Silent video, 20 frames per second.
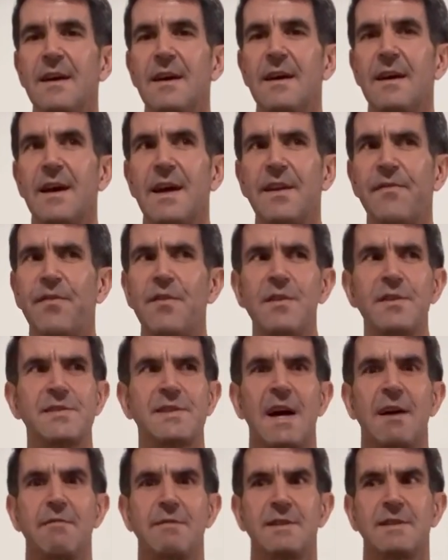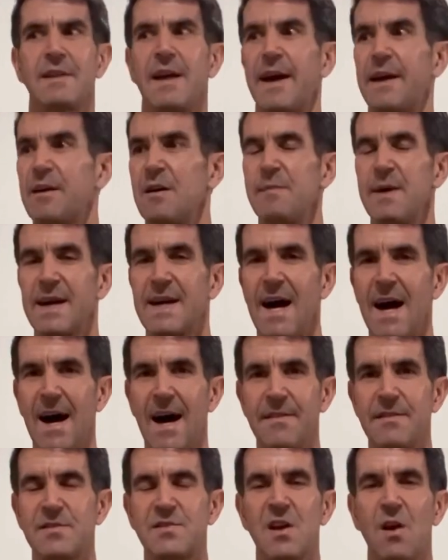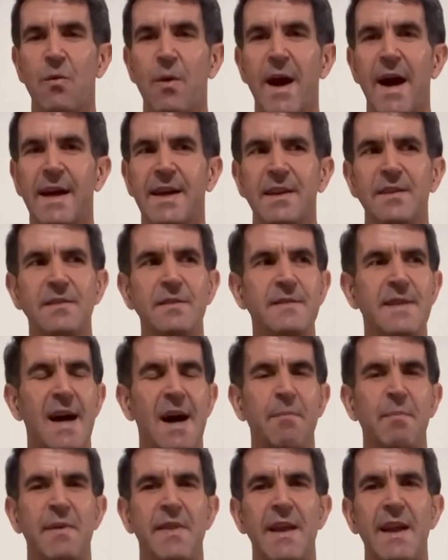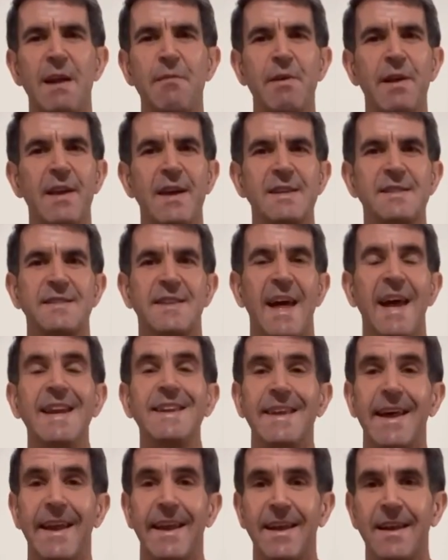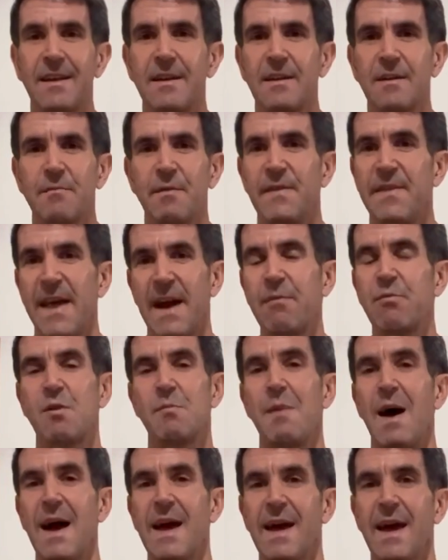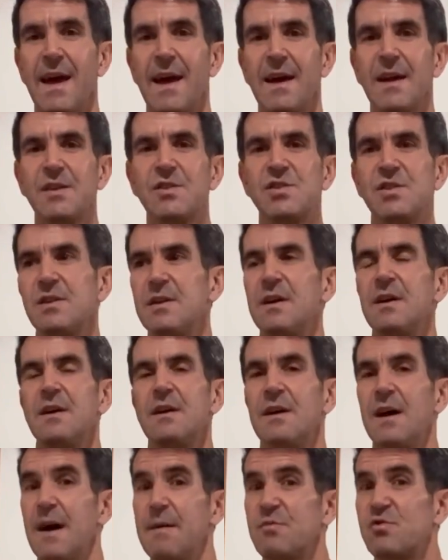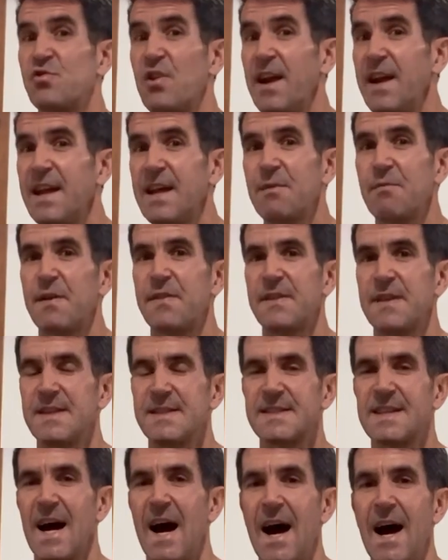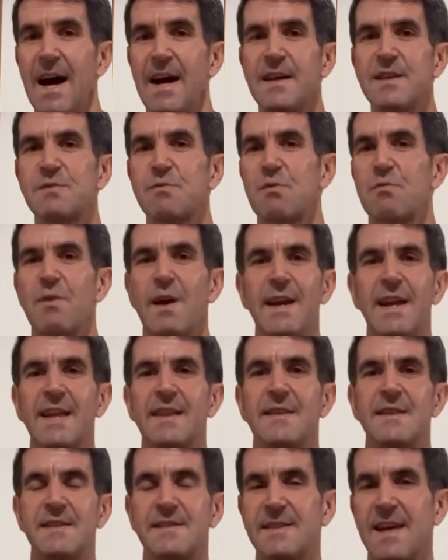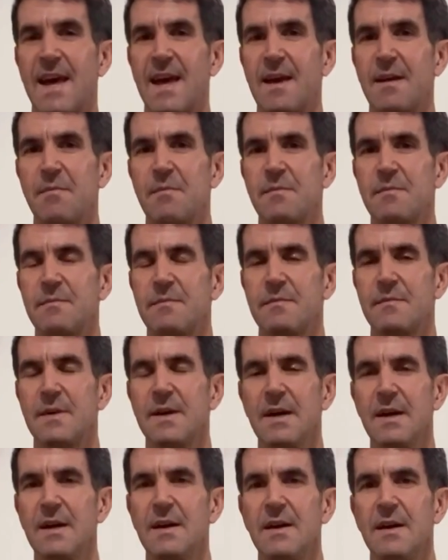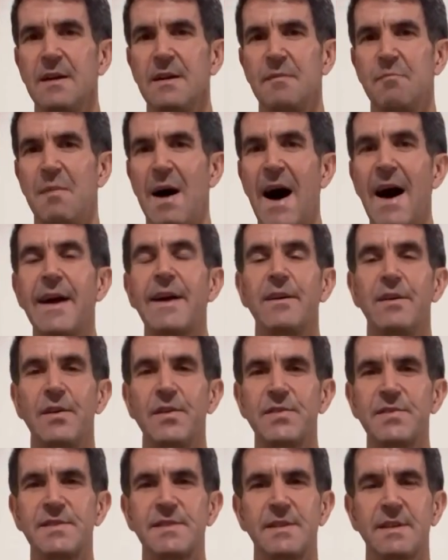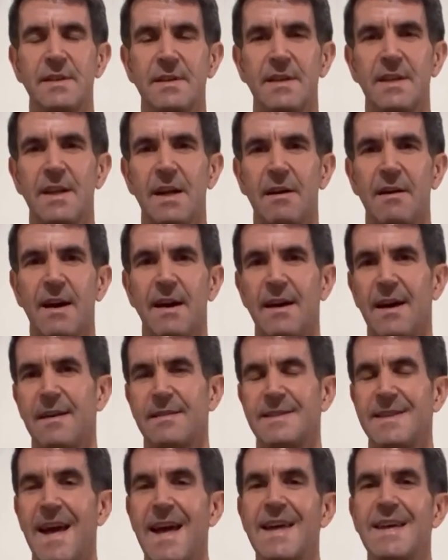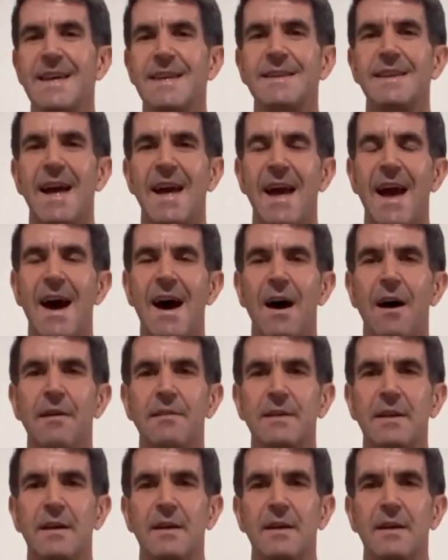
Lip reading: And at first I was like, oh my God, there's no way I can do that. But then I realized they did it when they were my age. I'm training with these guys. We're running the same miles, day in, day out.